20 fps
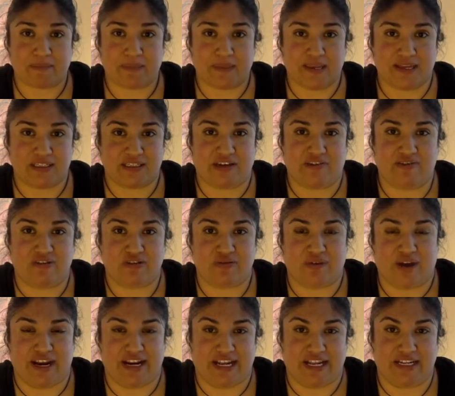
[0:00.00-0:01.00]
as I was
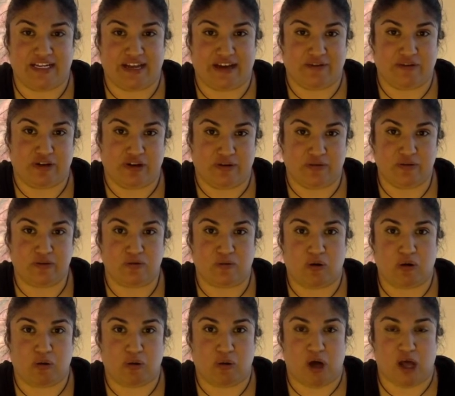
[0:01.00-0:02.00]
writing down notes
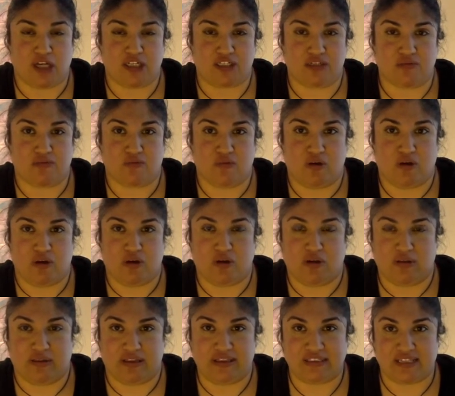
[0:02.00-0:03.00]
while, while
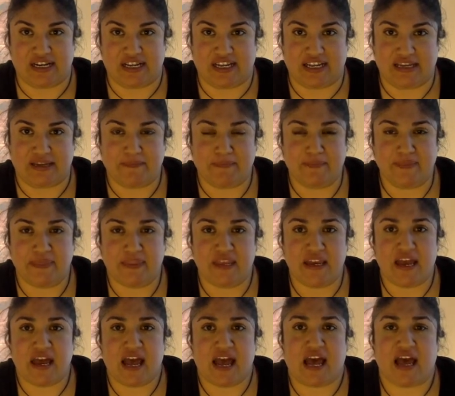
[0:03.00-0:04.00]
listening.
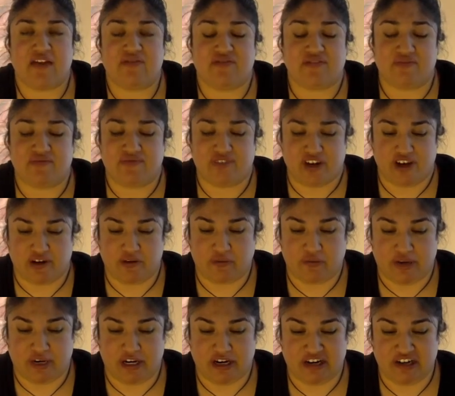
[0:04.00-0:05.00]
I felt very
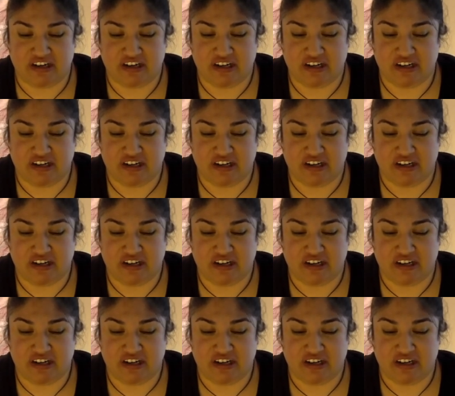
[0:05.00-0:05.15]
weird